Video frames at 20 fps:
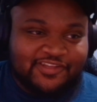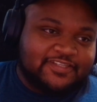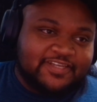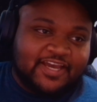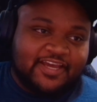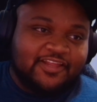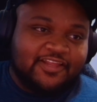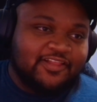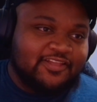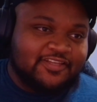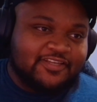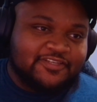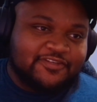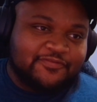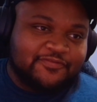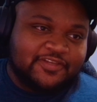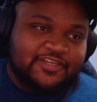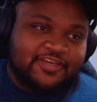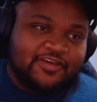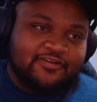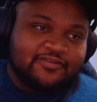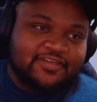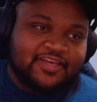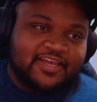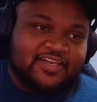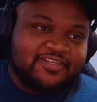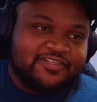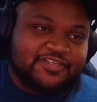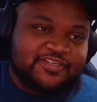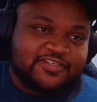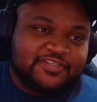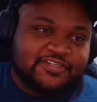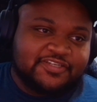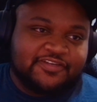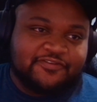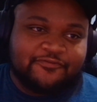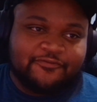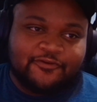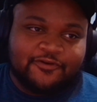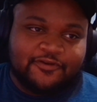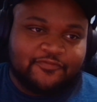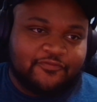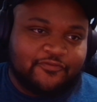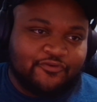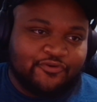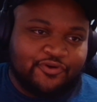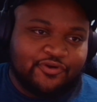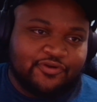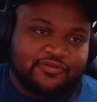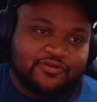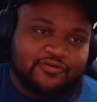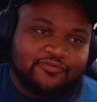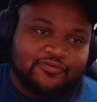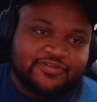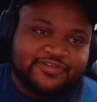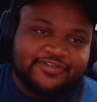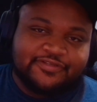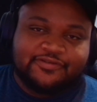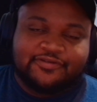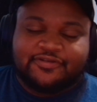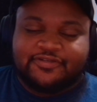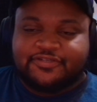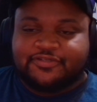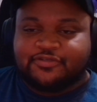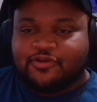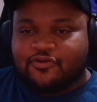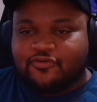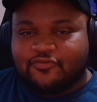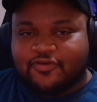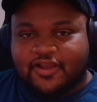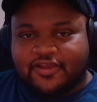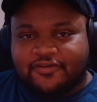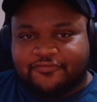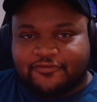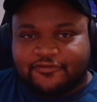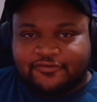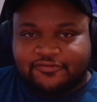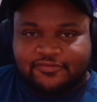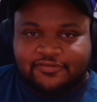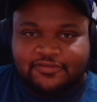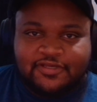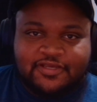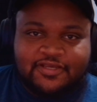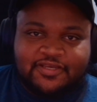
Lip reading: The title of this video, the STG 44, the original assault rifle,